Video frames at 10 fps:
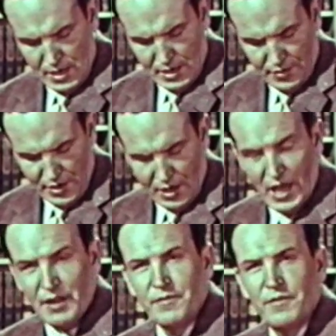Now, there are a
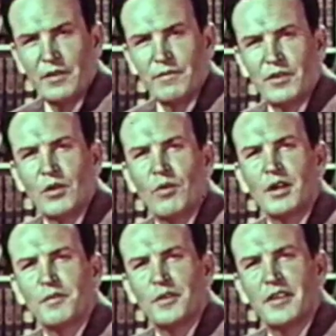lot of very
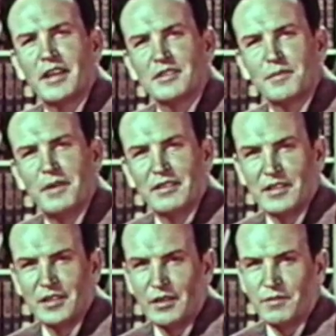wonderful things about
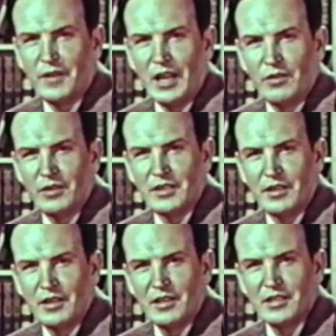this little fellow and
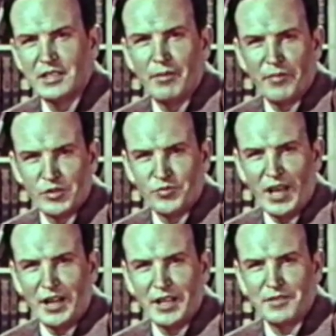some of his
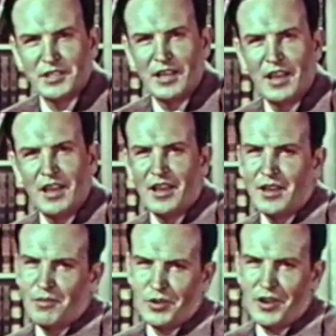relatives.
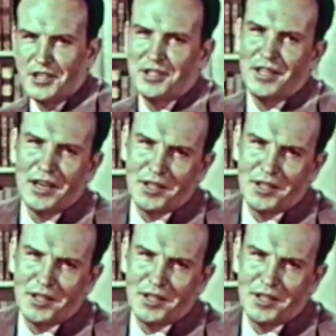We're going to study